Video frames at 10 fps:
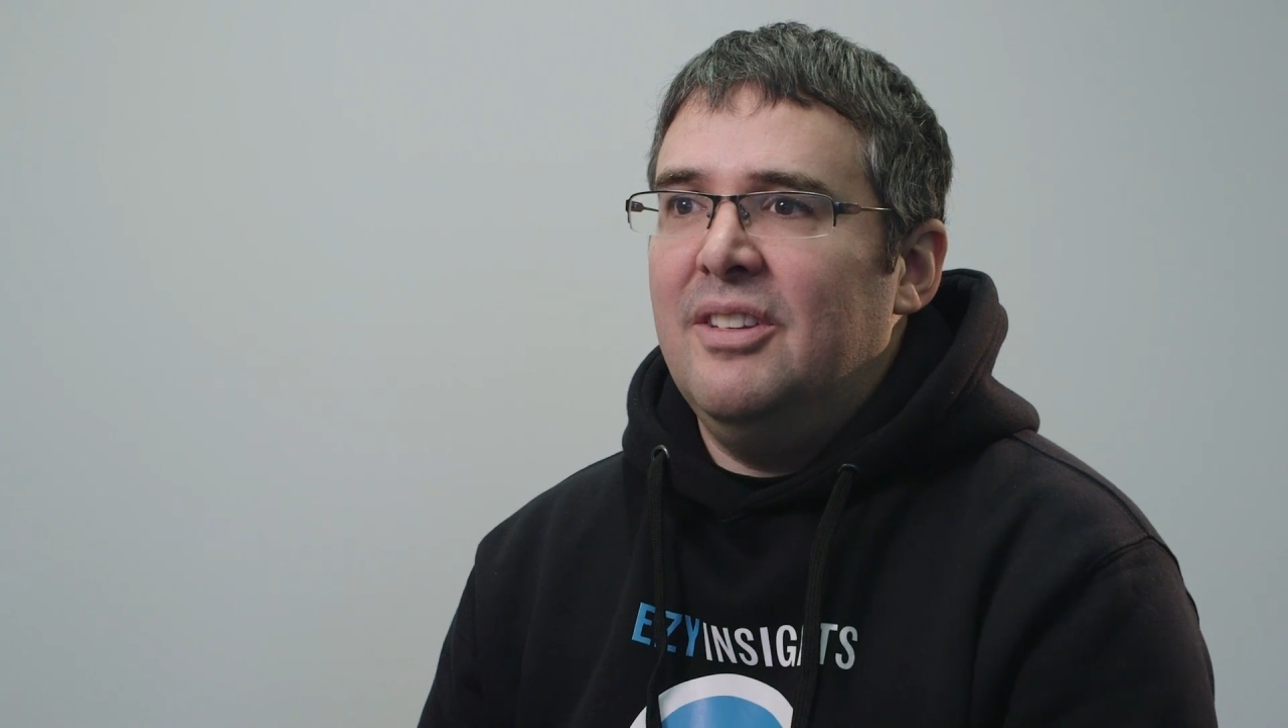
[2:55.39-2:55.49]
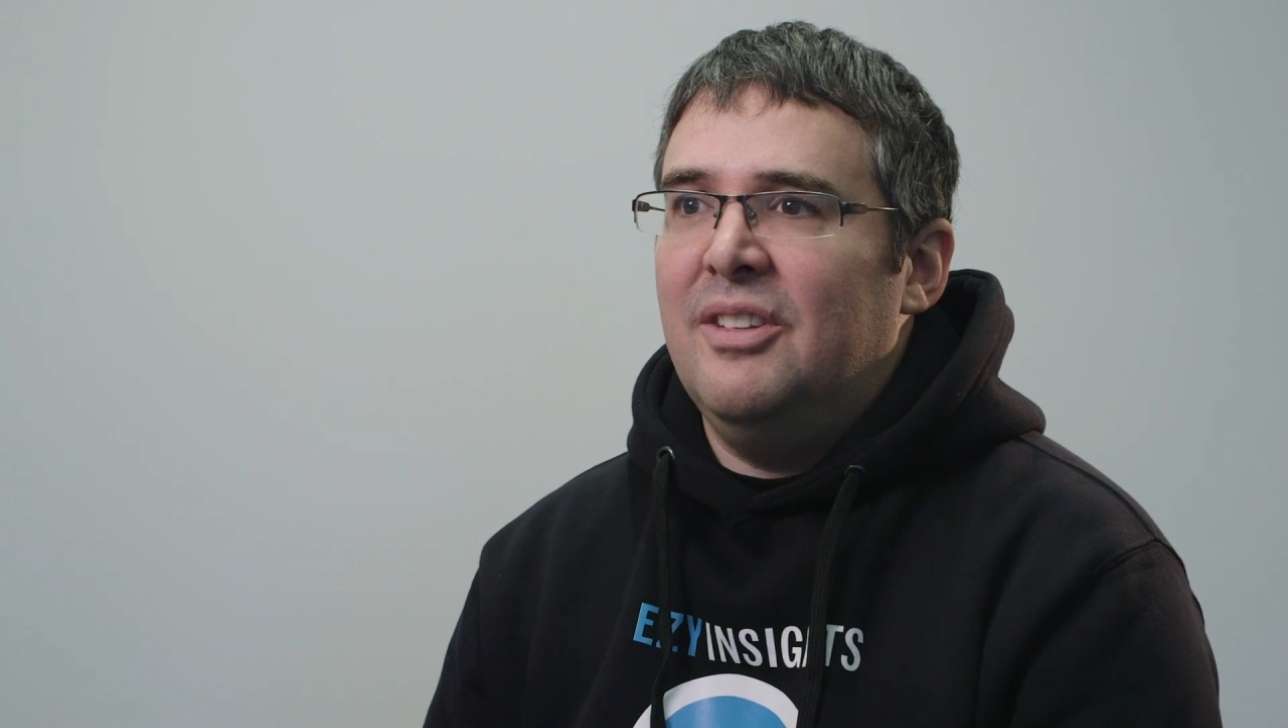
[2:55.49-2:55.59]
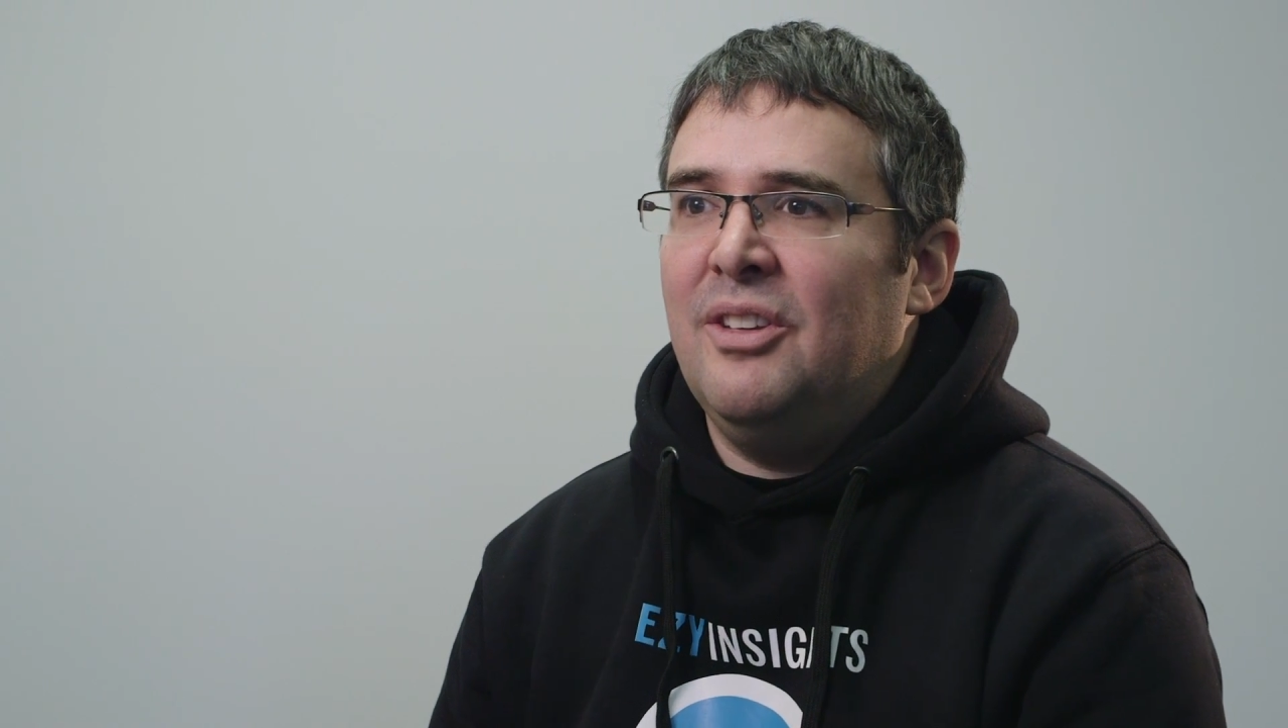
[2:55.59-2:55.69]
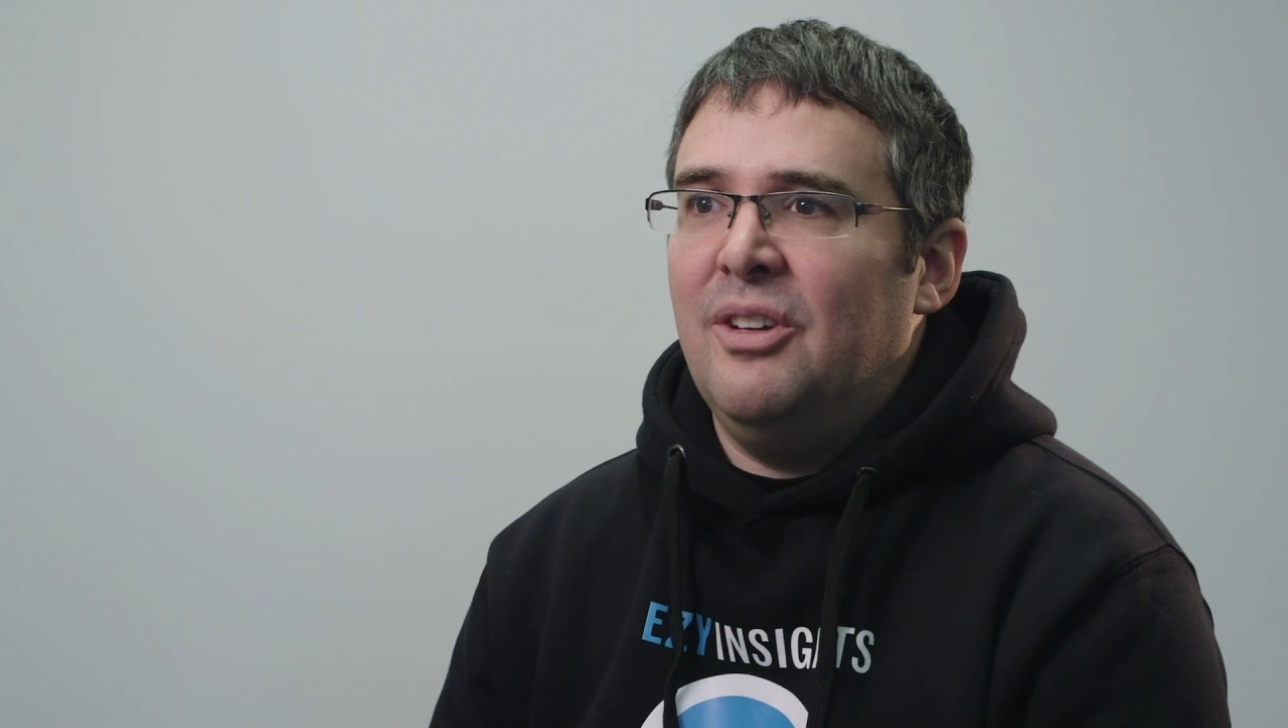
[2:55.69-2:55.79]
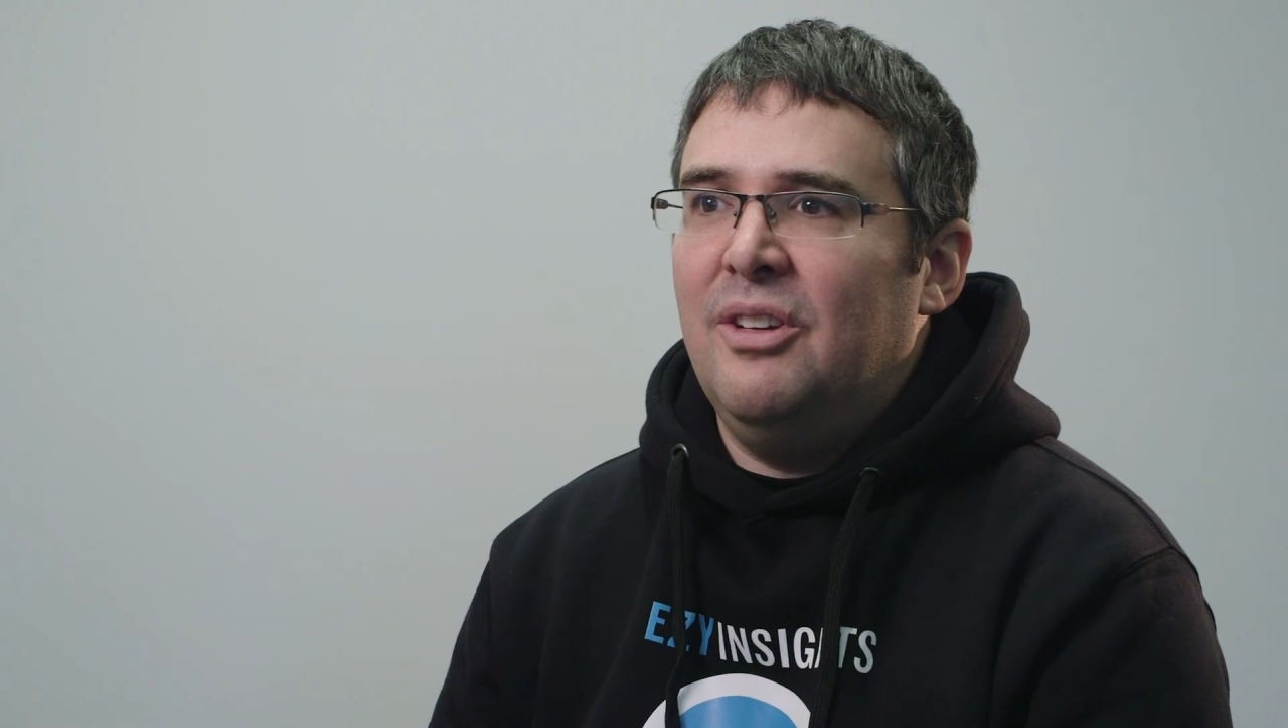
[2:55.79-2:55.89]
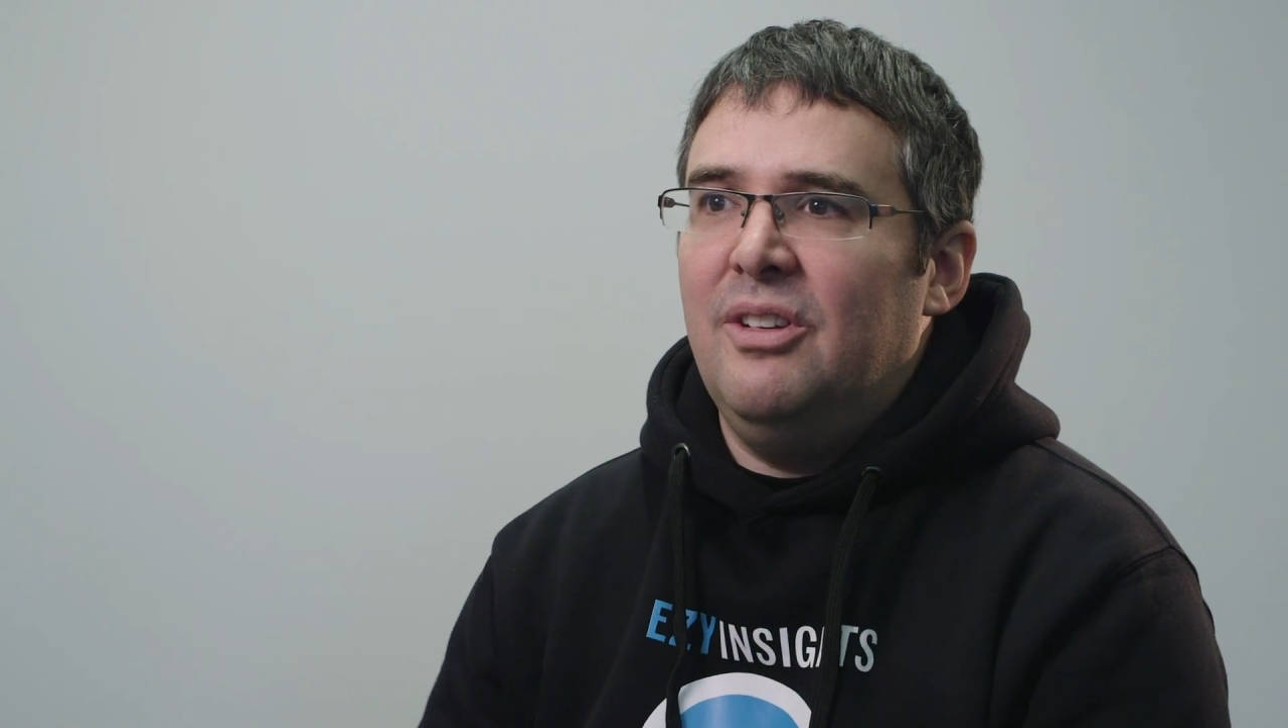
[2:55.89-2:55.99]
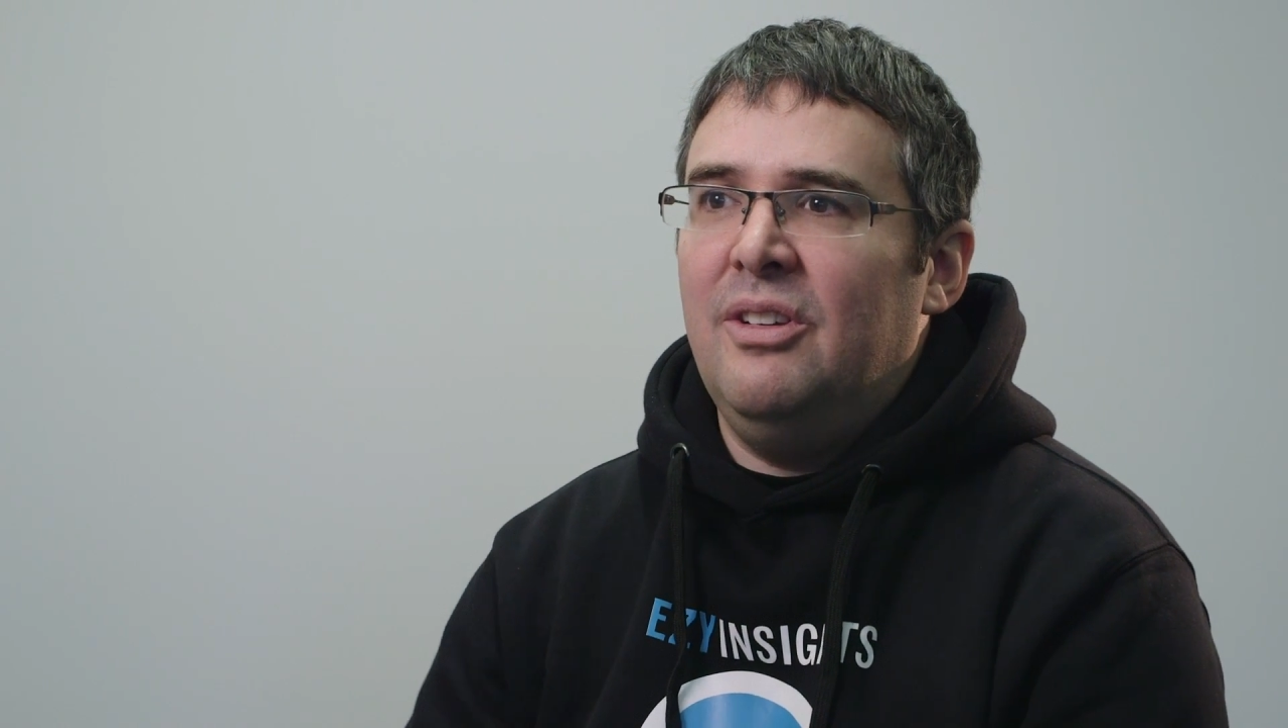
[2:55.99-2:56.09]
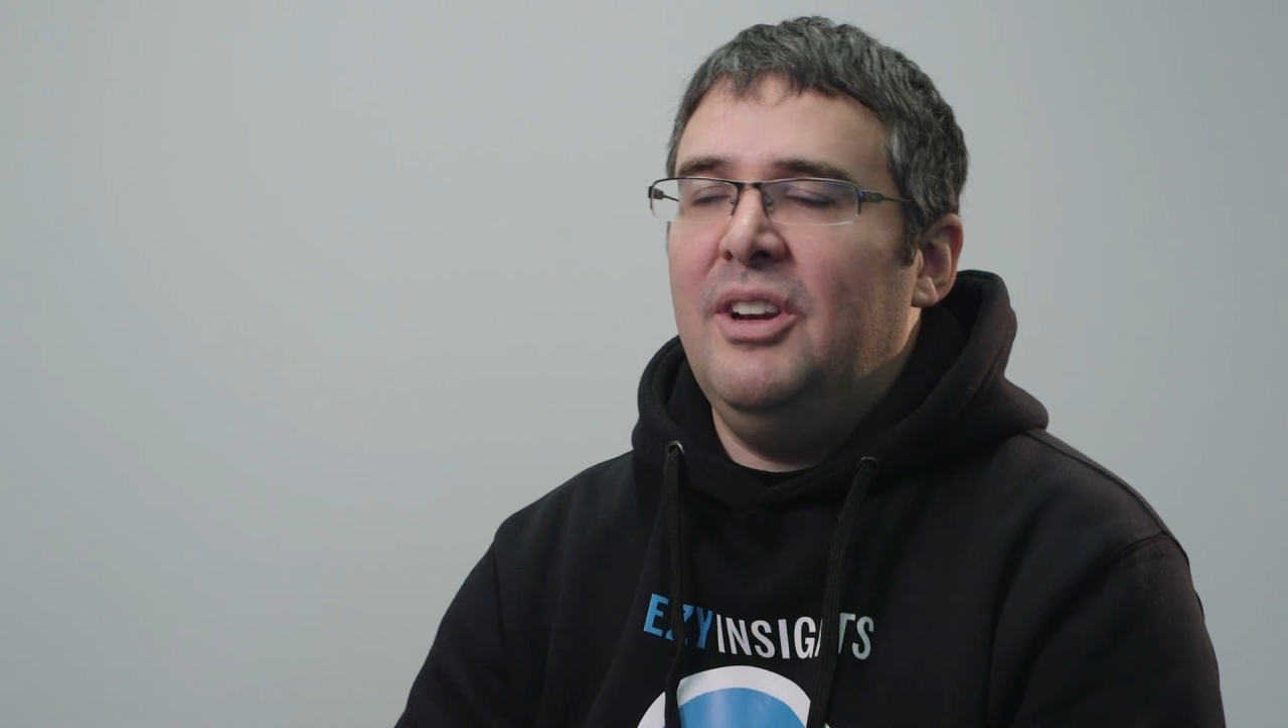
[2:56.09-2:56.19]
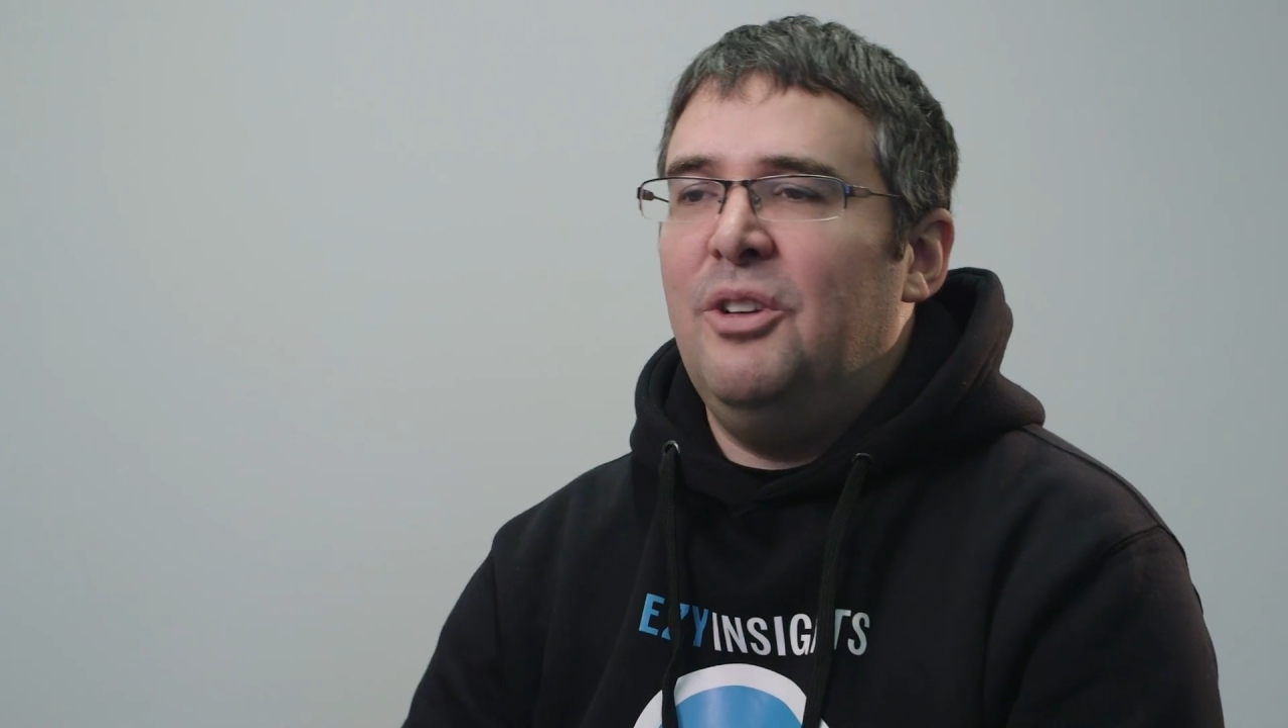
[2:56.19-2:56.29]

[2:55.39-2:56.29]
So you need